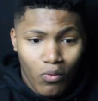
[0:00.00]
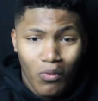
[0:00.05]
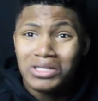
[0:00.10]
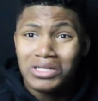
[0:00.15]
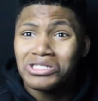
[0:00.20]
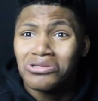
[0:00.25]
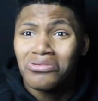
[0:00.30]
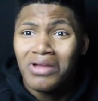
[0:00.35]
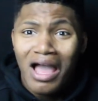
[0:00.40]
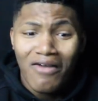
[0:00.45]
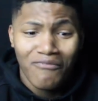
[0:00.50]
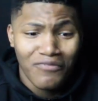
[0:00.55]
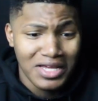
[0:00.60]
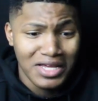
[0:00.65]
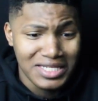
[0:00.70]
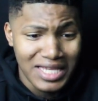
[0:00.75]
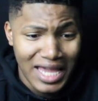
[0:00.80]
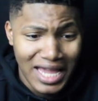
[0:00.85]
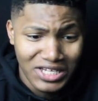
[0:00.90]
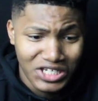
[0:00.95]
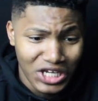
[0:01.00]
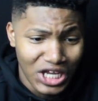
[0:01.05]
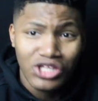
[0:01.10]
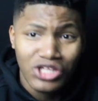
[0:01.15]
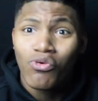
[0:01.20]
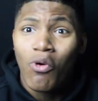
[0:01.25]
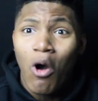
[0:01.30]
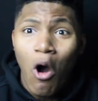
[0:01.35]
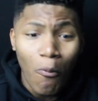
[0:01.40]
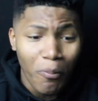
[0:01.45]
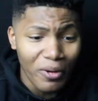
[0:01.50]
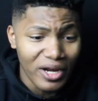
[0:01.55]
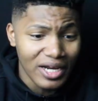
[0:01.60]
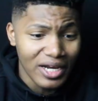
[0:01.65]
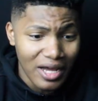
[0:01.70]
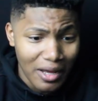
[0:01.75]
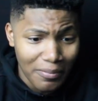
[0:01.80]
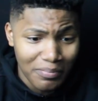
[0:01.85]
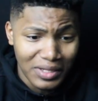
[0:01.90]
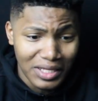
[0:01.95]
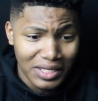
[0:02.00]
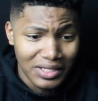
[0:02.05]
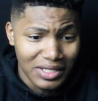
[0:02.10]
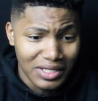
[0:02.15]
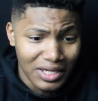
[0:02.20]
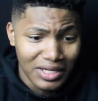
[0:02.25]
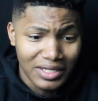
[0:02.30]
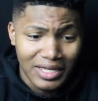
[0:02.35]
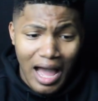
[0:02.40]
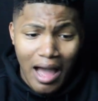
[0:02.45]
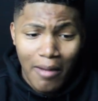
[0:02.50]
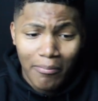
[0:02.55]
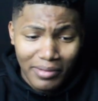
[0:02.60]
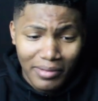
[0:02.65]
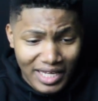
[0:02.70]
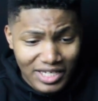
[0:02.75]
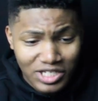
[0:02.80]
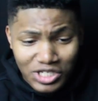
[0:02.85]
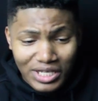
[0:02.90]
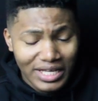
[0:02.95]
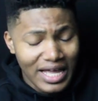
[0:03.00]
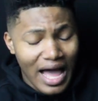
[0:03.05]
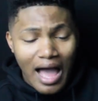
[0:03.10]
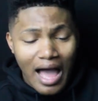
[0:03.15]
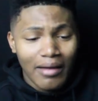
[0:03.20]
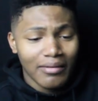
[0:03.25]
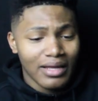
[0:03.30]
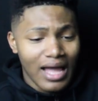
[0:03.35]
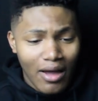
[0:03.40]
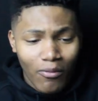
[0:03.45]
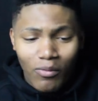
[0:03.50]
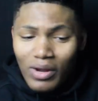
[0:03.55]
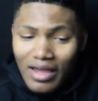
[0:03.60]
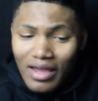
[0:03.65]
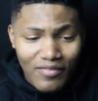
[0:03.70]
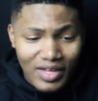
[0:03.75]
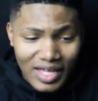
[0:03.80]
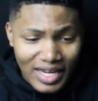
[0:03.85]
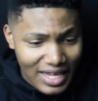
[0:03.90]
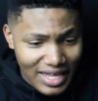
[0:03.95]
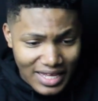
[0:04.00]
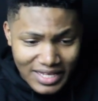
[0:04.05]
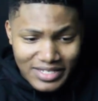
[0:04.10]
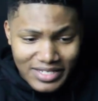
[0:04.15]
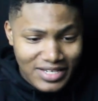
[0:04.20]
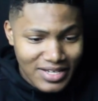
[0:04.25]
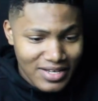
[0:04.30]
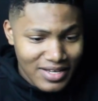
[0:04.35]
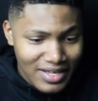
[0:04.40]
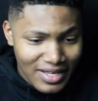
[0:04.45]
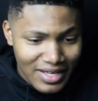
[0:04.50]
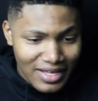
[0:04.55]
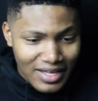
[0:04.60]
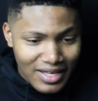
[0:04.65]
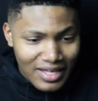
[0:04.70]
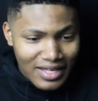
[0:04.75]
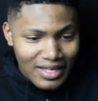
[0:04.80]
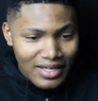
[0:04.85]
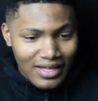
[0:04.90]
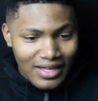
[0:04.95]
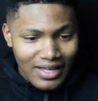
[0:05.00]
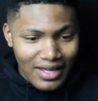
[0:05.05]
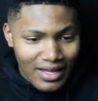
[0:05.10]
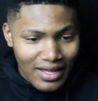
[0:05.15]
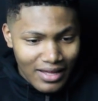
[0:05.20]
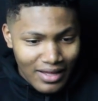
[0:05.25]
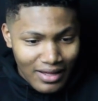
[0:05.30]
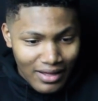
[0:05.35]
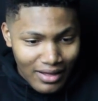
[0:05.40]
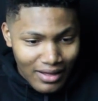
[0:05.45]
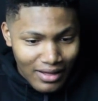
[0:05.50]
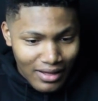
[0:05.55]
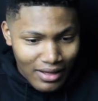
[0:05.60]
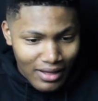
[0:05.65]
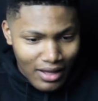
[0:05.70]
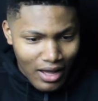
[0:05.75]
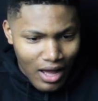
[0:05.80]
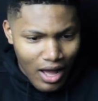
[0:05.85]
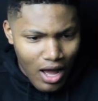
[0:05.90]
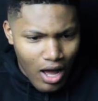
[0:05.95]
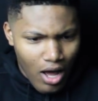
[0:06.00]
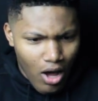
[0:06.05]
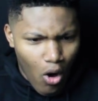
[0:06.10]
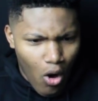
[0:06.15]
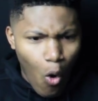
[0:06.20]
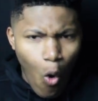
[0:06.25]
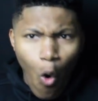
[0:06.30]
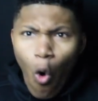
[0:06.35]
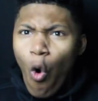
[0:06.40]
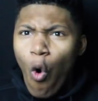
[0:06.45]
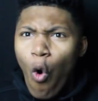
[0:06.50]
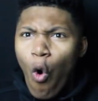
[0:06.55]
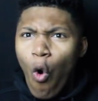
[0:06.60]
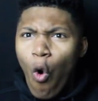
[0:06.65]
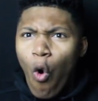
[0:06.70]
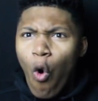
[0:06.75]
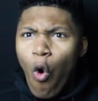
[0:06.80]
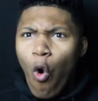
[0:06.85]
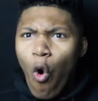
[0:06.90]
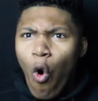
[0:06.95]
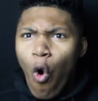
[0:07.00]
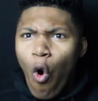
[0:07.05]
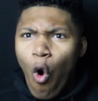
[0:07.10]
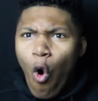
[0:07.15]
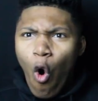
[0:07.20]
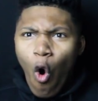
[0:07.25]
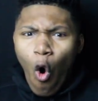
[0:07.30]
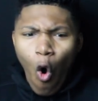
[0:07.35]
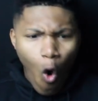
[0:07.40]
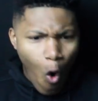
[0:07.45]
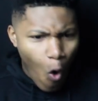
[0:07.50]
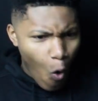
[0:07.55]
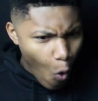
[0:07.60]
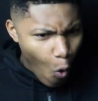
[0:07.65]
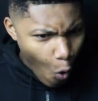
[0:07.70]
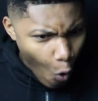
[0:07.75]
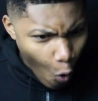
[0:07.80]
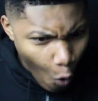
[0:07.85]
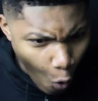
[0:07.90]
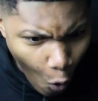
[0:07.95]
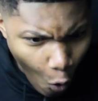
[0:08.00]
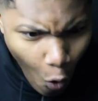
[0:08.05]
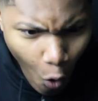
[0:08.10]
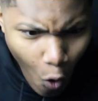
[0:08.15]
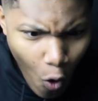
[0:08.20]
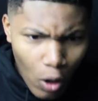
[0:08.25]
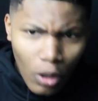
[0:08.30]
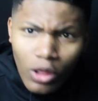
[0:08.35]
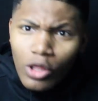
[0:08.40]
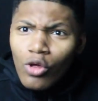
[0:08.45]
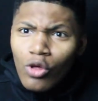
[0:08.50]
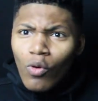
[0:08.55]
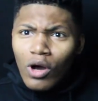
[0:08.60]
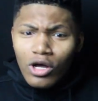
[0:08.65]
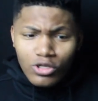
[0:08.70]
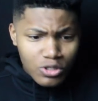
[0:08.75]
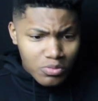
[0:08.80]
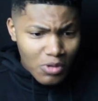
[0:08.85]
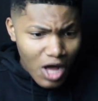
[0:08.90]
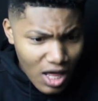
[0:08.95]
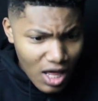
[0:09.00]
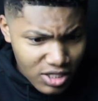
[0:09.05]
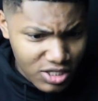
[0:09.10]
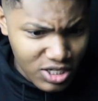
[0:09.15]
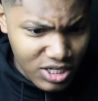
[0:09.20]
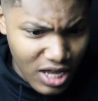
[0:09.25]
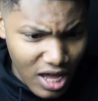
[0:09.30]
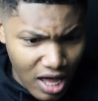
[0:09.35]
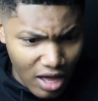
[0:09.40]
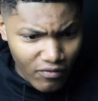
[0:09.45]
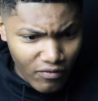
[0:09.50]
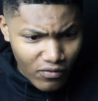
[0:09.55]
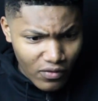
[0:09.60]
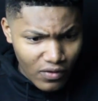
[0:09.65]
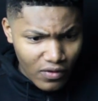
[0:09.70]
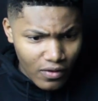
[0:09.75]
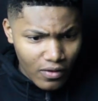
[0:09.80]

What you got for us, AJ? You opening up the, the compilation, comp, comp, whatever it is. I'll tell you what he's doing. Ooh! Ooh! You want some other stuff.